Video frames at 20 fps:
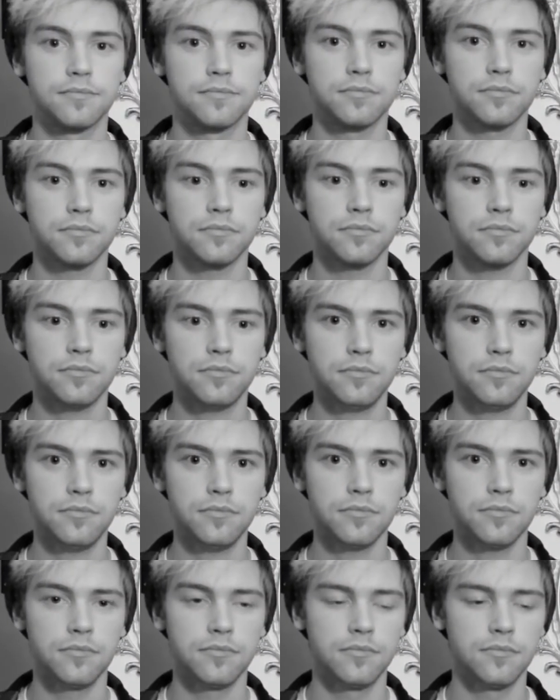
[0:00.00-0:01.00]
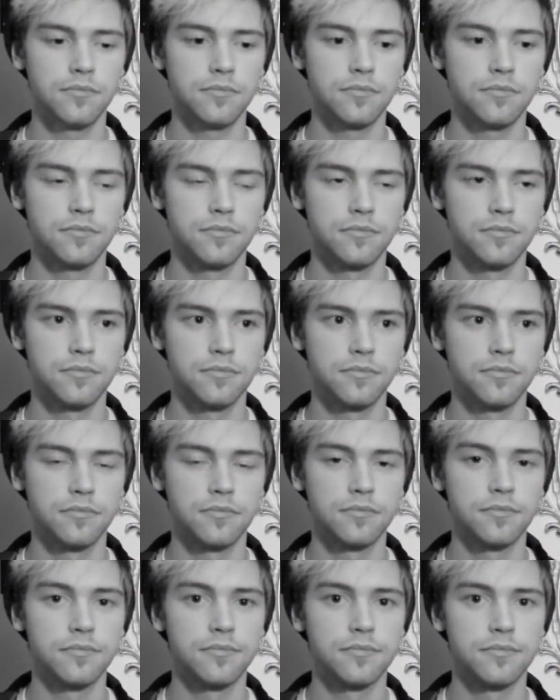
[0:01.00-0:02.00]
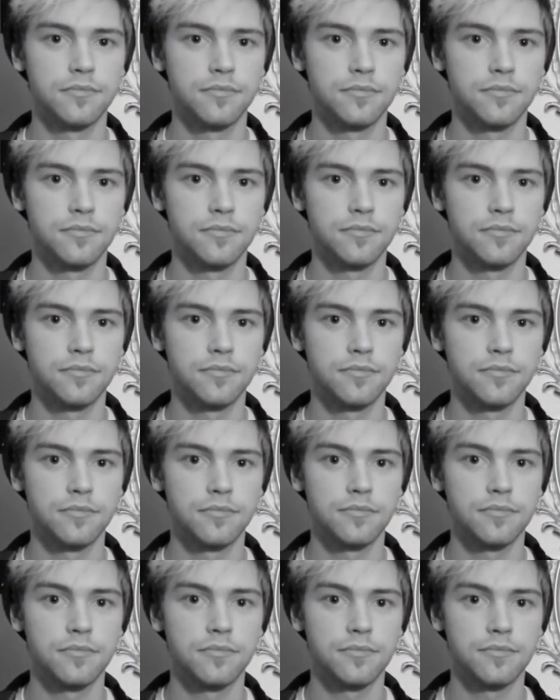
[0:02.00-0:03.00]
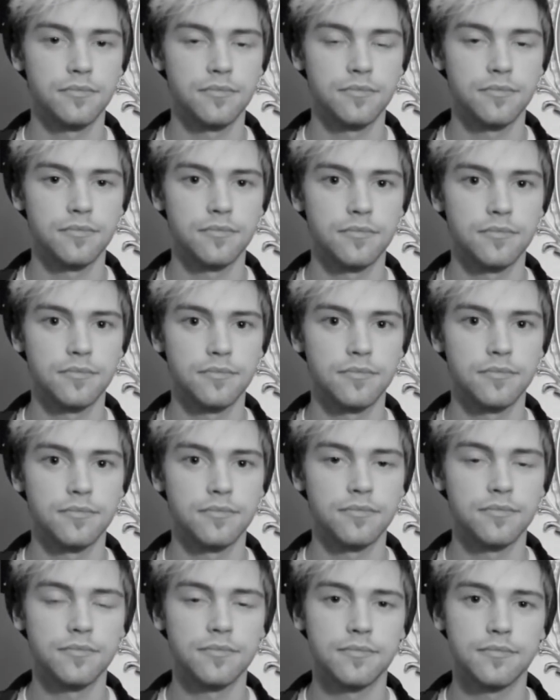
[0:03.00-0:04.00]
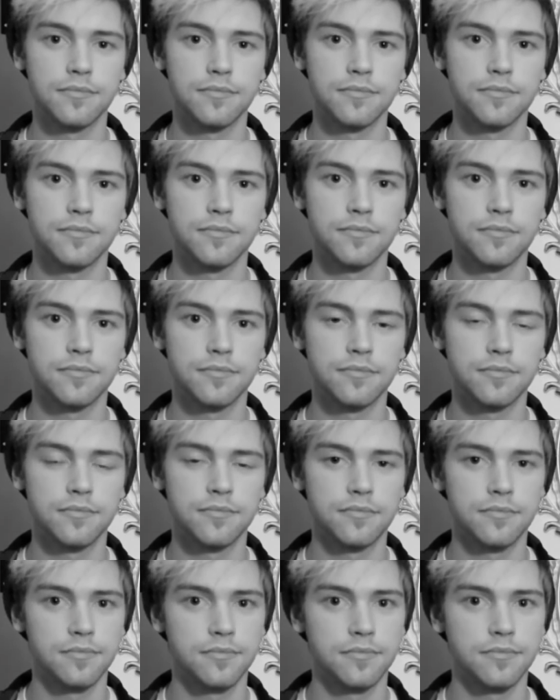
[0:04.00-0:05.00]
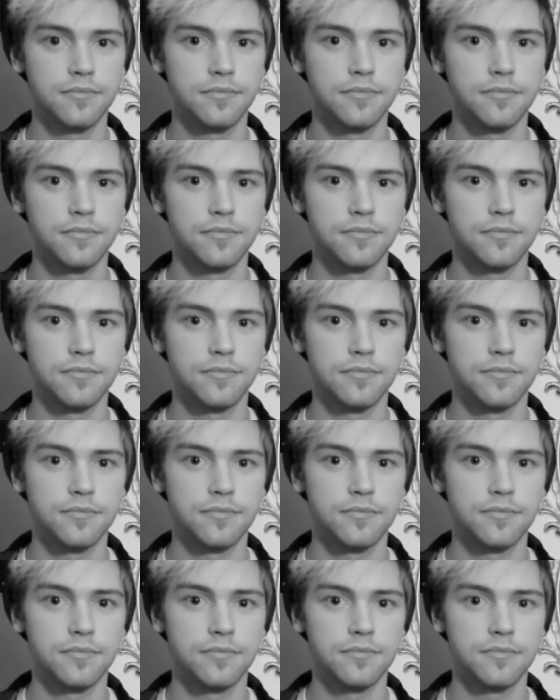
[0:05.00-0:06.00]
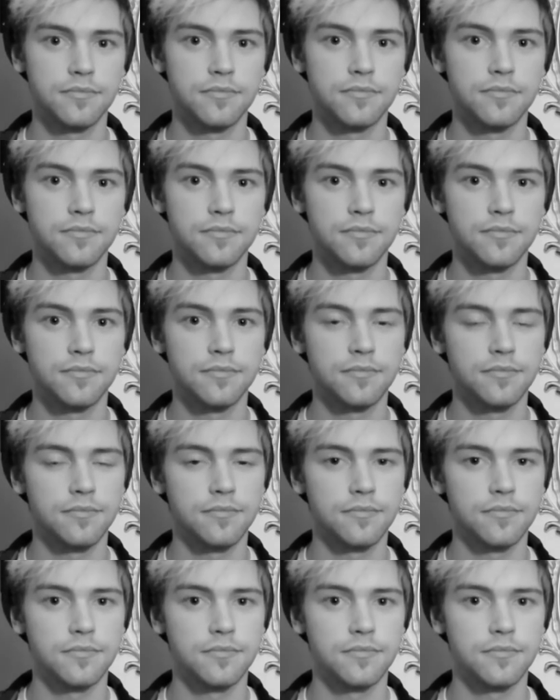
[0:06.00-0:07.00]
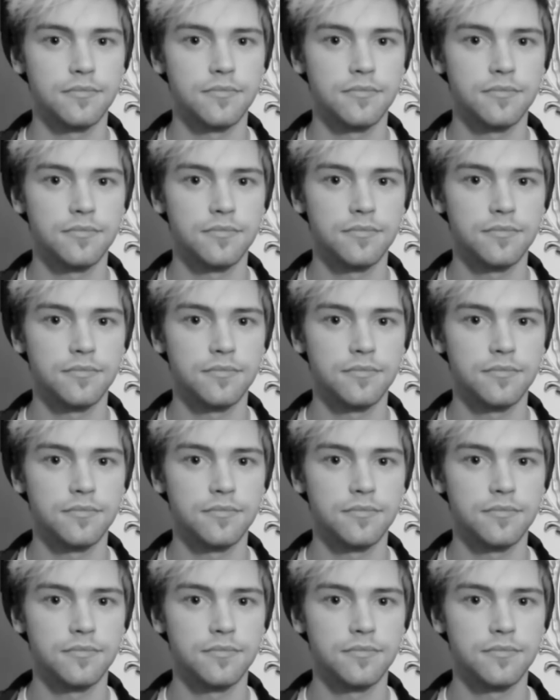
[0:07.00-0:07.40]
(silent)